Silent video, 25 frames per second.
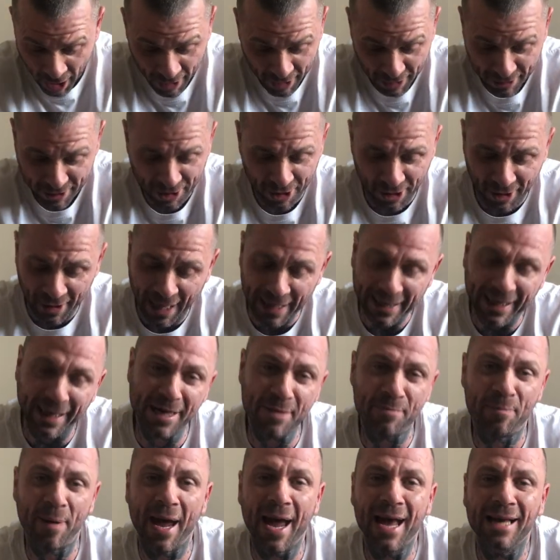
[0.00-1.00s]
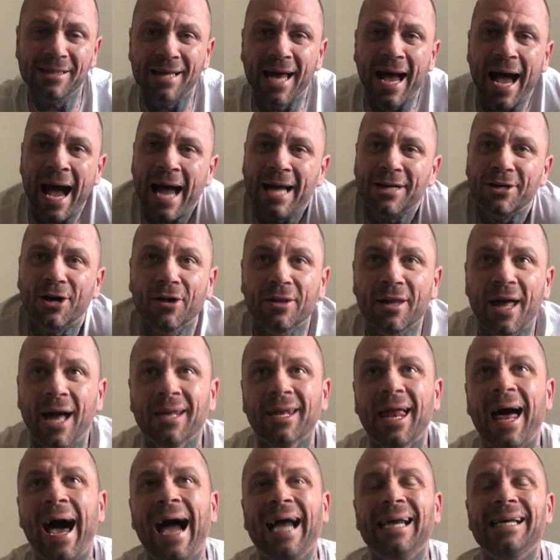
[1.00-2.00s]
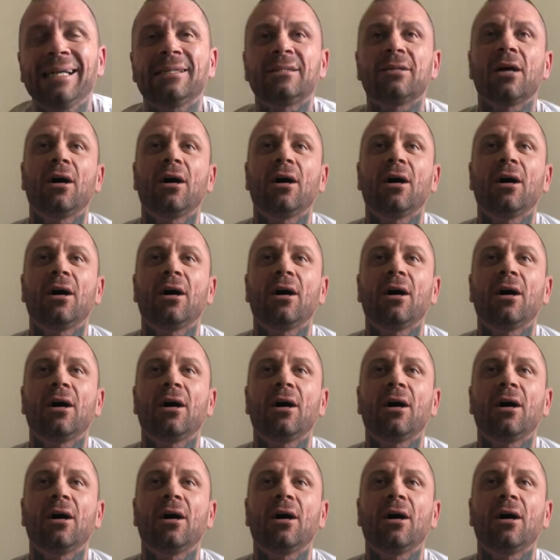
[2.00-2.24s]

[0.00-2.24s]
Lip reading: So like any pairs that I got that I liked,